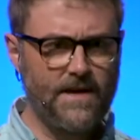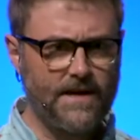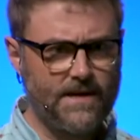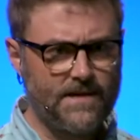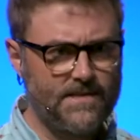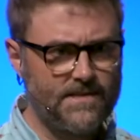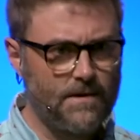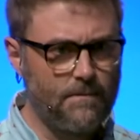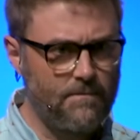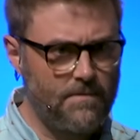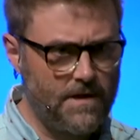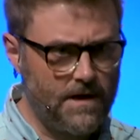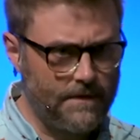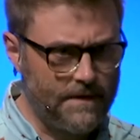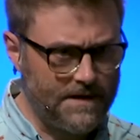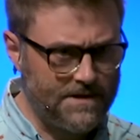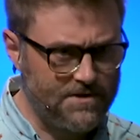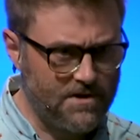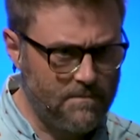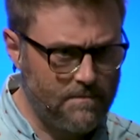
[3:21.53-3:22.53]
tick is something
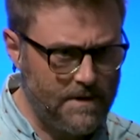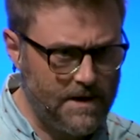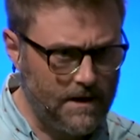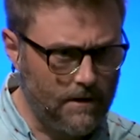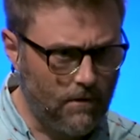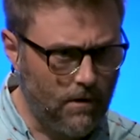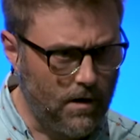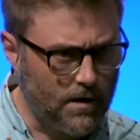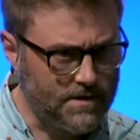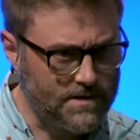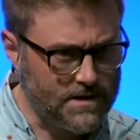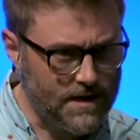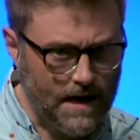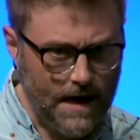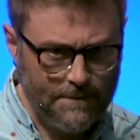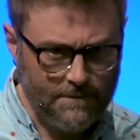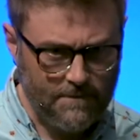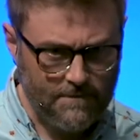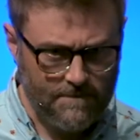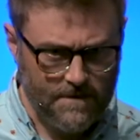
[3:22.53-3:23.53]
that took me a long
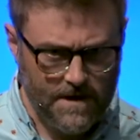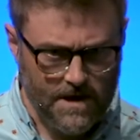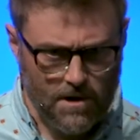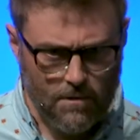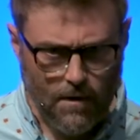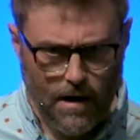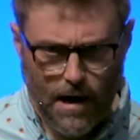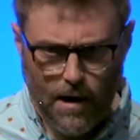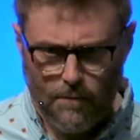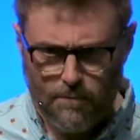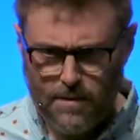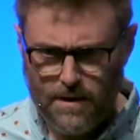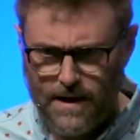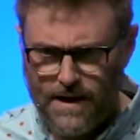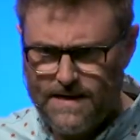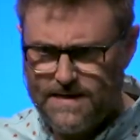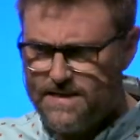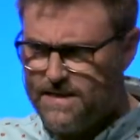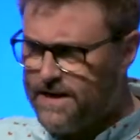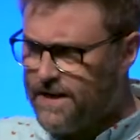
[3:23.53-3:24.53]
time to figure out, but
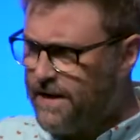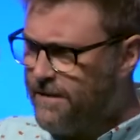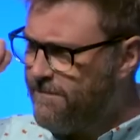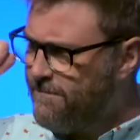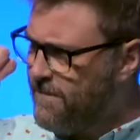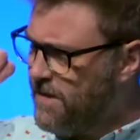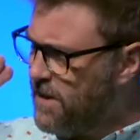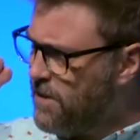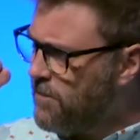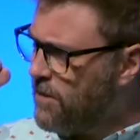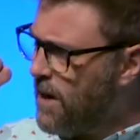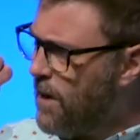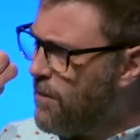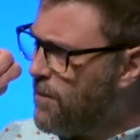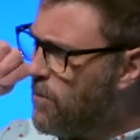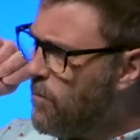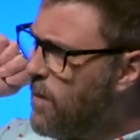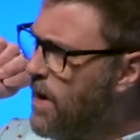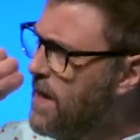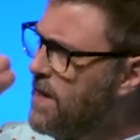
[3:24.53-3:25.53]
I did. I figured
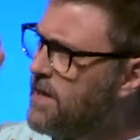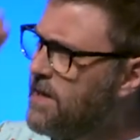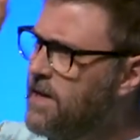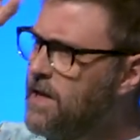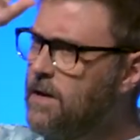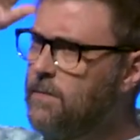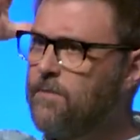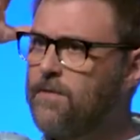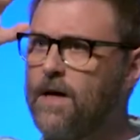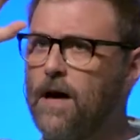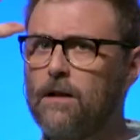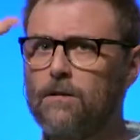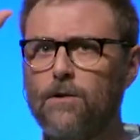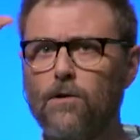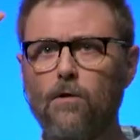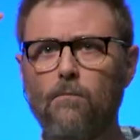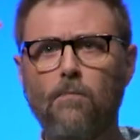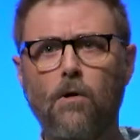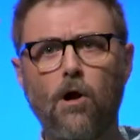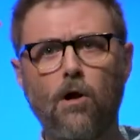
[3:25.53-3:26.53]
out a way to keep that
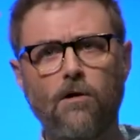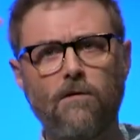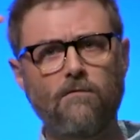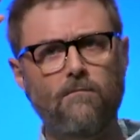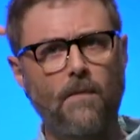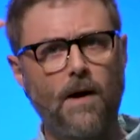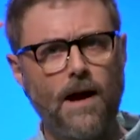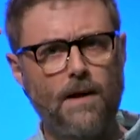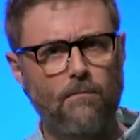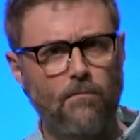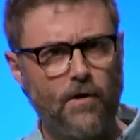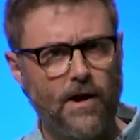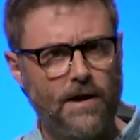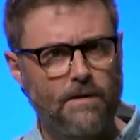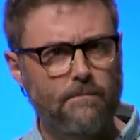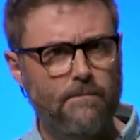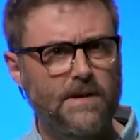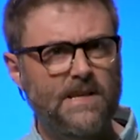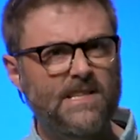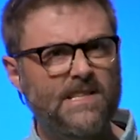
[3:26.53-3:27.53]
little part of my
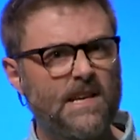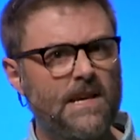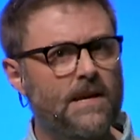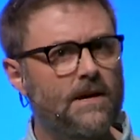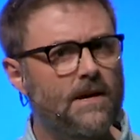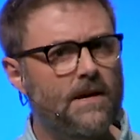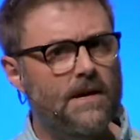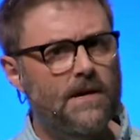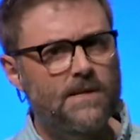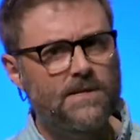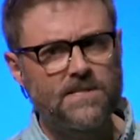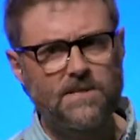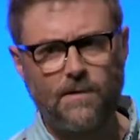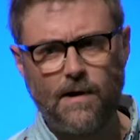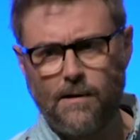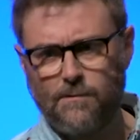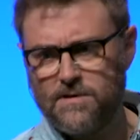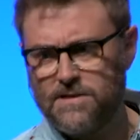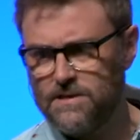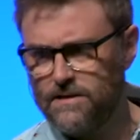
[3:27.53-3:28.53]
brain busy so
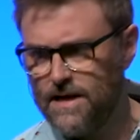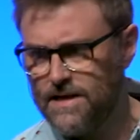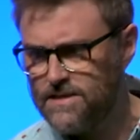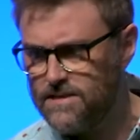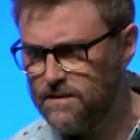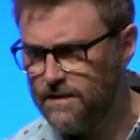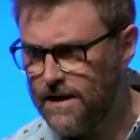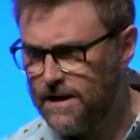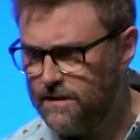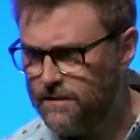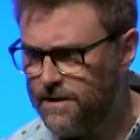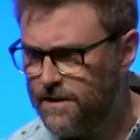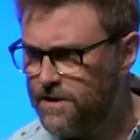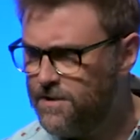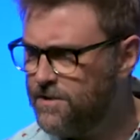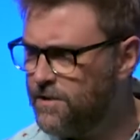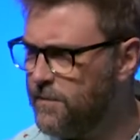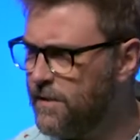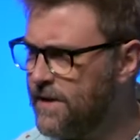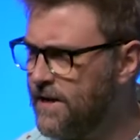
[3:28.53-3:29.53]
I was less likely to
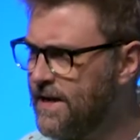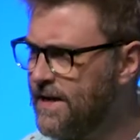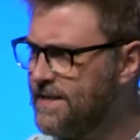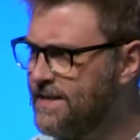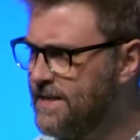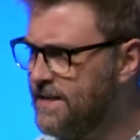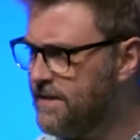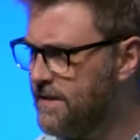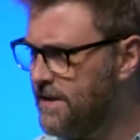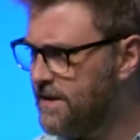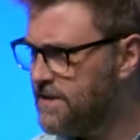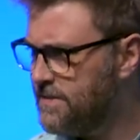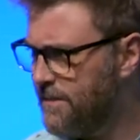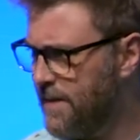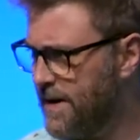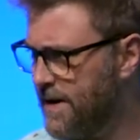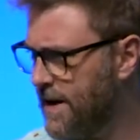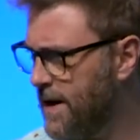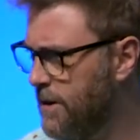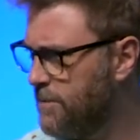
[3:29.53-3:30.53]
do it, and I did this
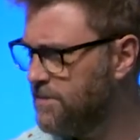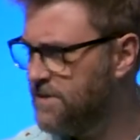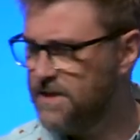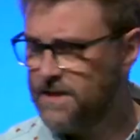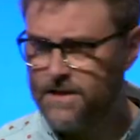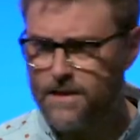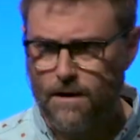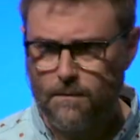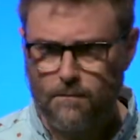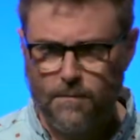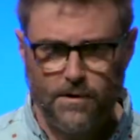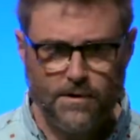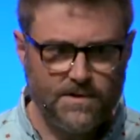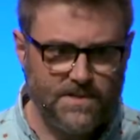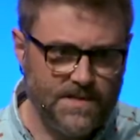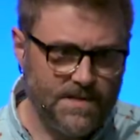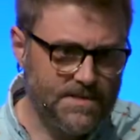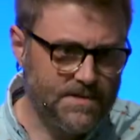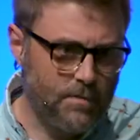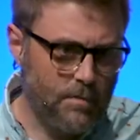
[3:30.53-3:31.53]
by counting
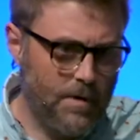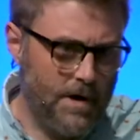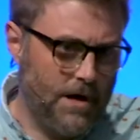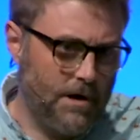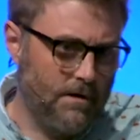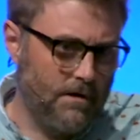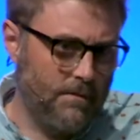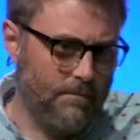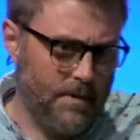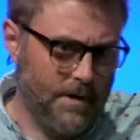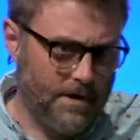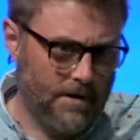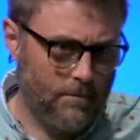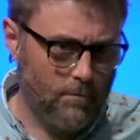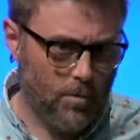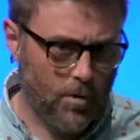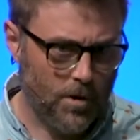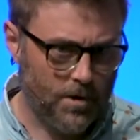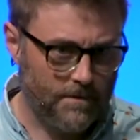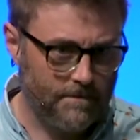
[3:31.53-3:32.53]
numbers. It's weird, but
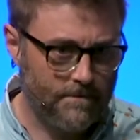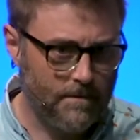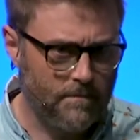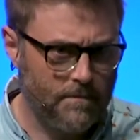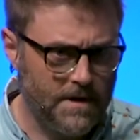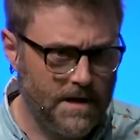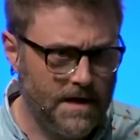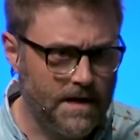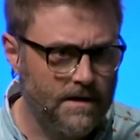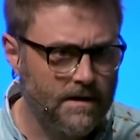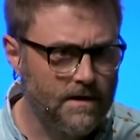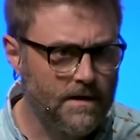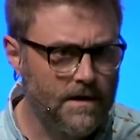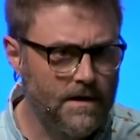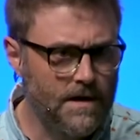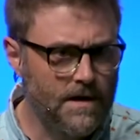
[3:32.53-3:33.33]
it worked for me.